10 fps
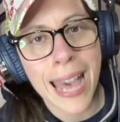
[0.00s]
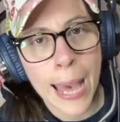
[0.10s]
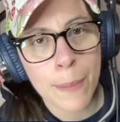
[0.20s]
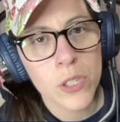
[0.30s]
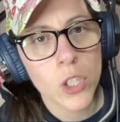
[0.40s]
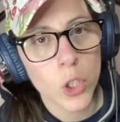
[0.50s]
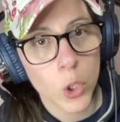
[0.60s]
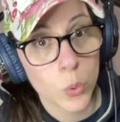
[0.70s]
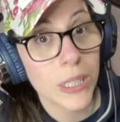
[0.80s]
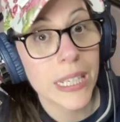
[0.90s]

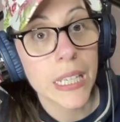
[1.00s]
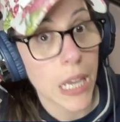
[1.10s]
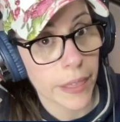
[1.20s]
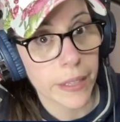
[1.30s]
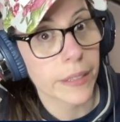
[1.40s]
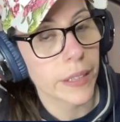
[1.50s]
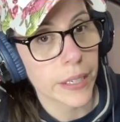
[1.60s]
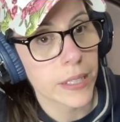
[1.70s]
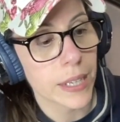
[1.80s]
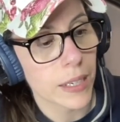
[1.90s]
absolutely nothing
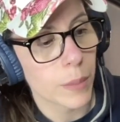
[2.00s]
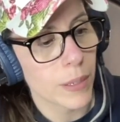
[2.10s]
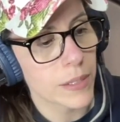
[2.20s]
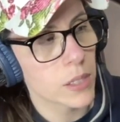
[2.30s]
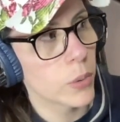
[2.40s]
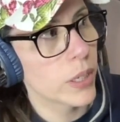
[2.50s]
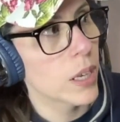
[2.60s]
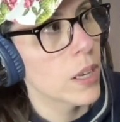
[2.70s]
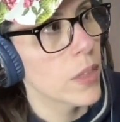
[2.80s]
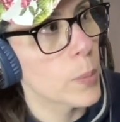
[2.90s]
like Hideki Matsui.
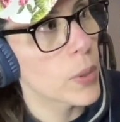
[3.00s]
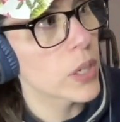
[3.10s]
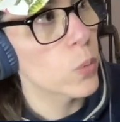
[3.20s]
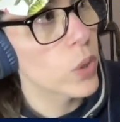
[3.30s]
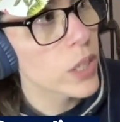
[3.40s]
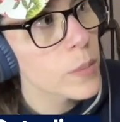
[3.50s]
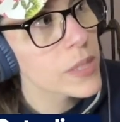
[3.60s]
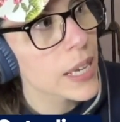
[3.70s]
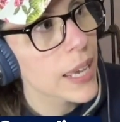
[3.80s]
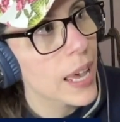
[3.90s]
The Bernie
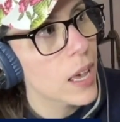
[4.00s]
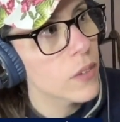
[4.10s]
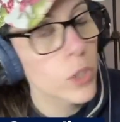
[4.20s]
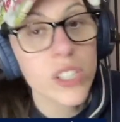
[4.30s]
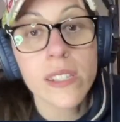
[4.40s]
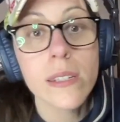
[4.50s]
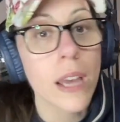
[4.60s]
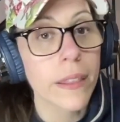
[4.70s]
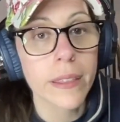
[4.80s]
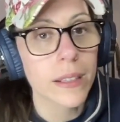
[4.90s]
Williams I have looks
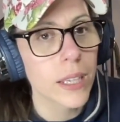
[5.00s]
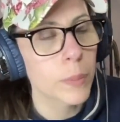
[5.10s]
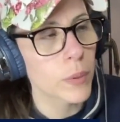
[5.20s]
nothing like